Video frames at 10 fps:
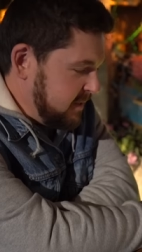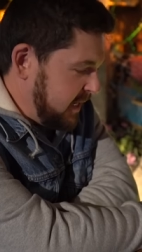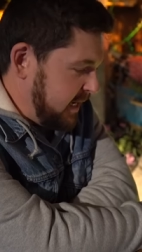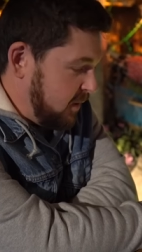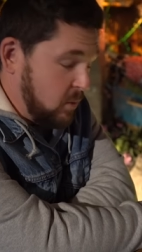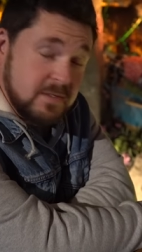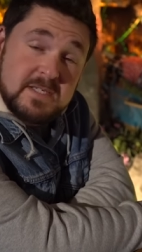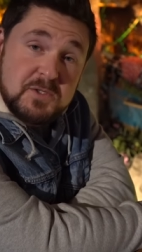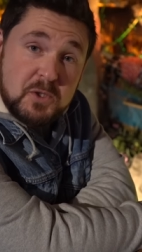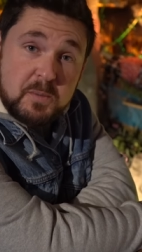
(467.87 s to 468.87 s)
uh, or a
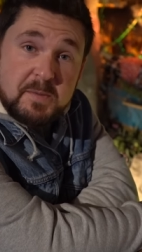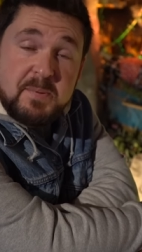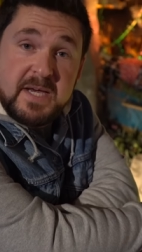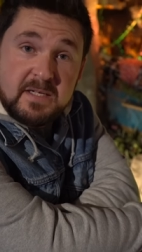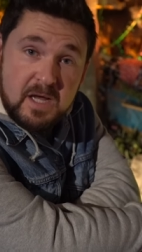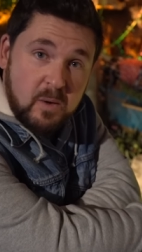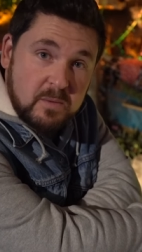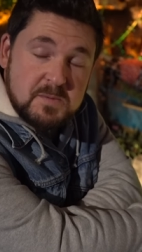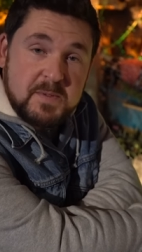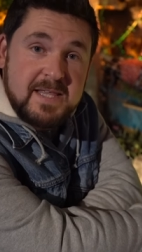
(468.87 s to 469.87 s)
sea turtle with a pig
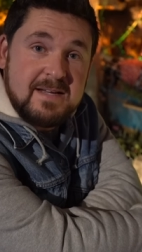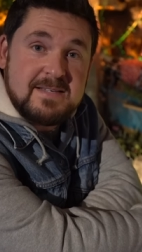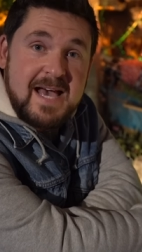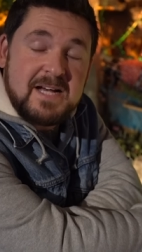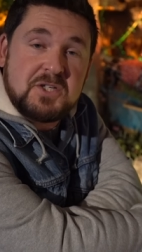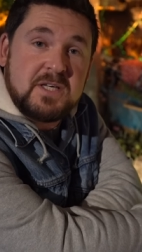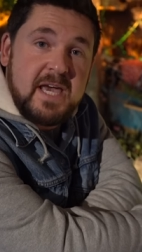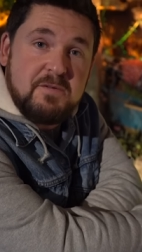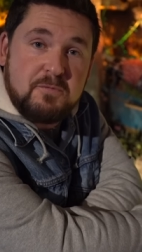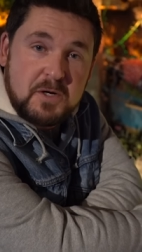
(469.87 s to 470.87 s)
nose, but that is actually
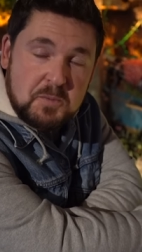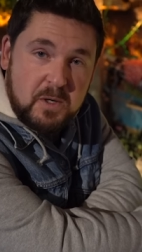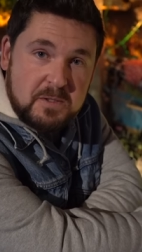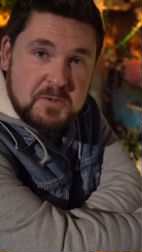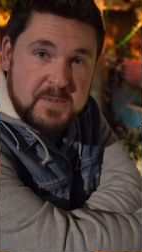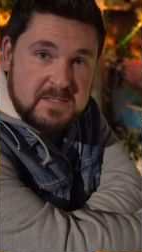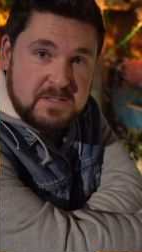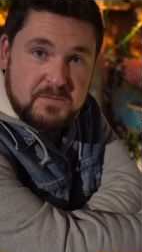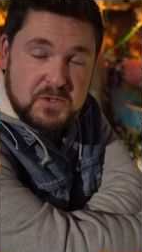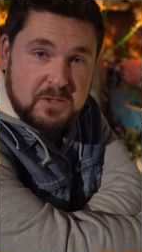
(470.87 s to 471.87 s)
a freshwater
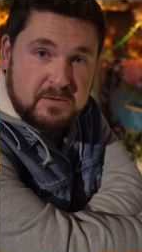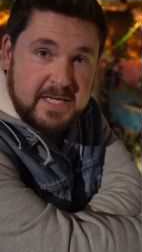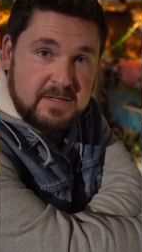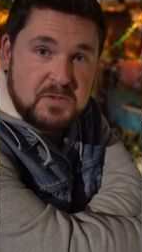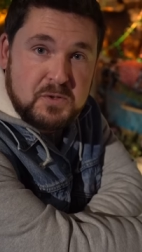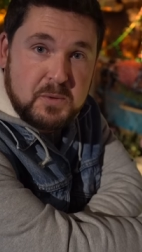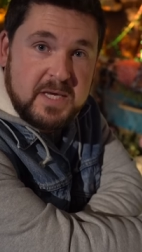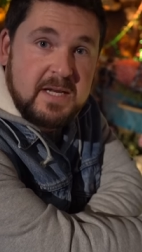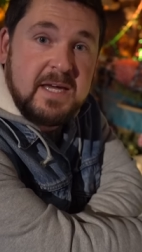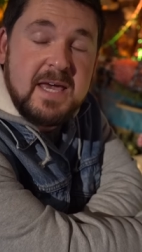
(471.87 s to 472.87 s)
species of turtle native to New
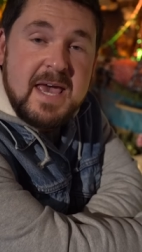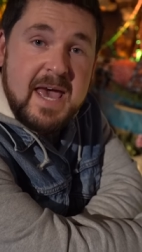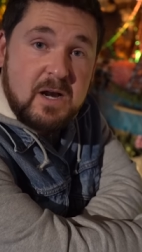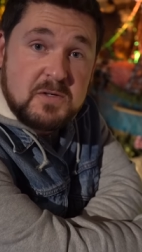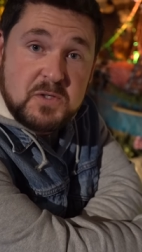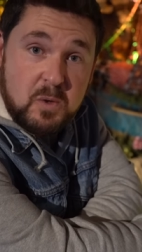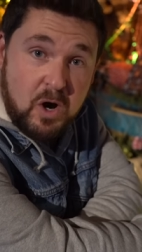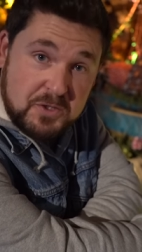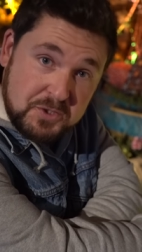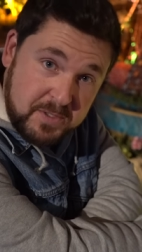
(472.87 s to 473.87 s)
Guinea and also
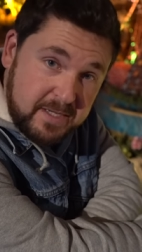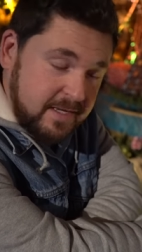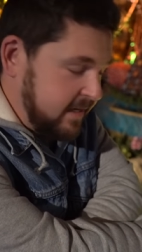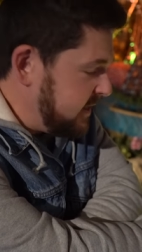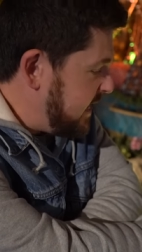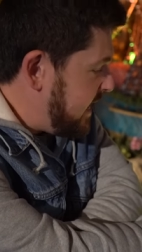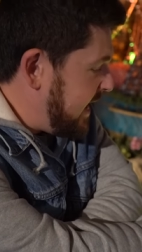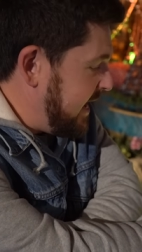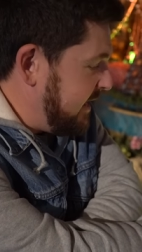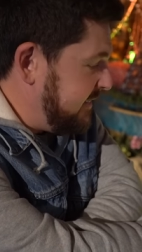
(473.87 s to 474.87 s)
Australia,
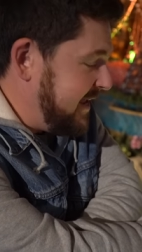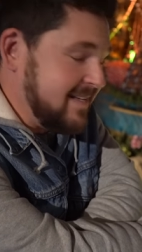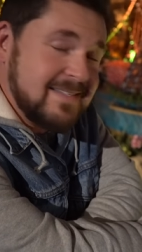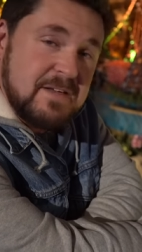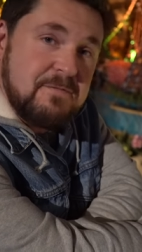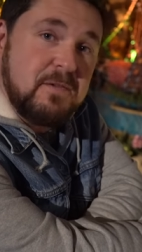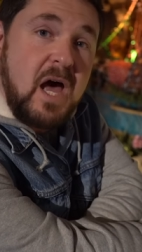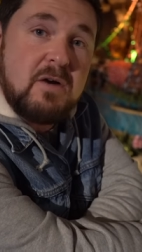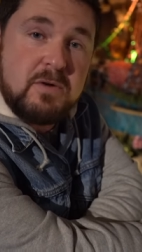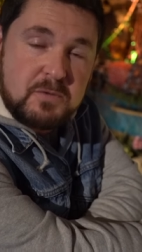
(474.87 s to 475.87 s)
and that is the
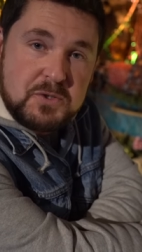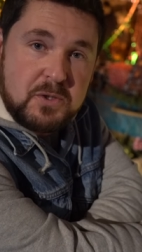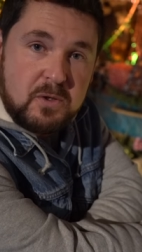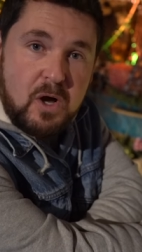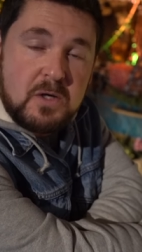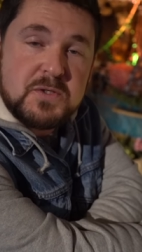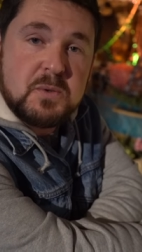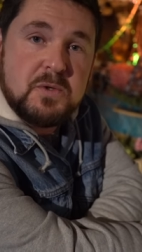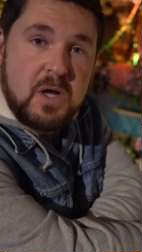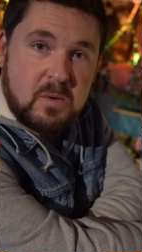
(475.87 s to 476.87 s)
Fly River turtle,
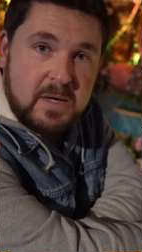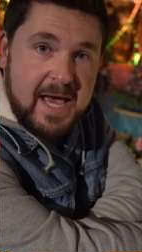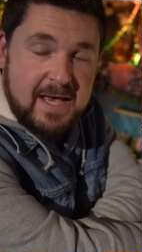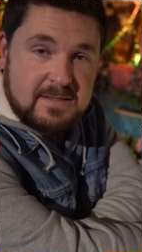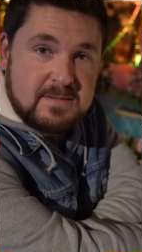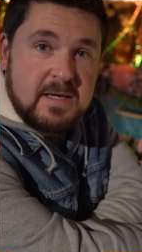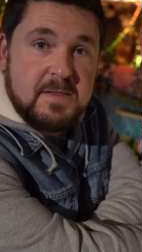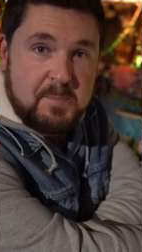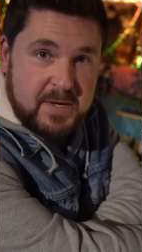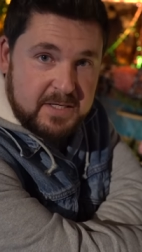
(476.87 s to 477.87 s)
also known as
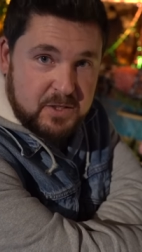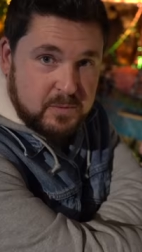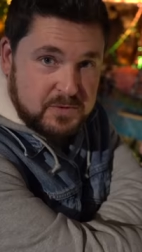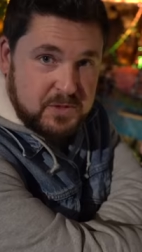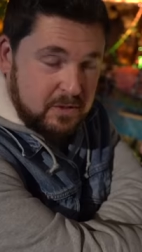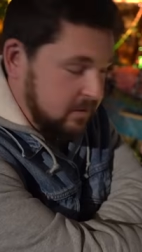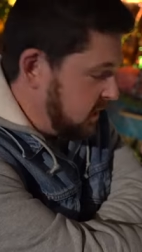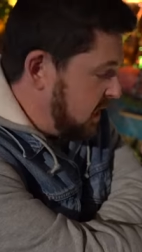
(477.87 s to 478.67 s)
the pig nose turtle.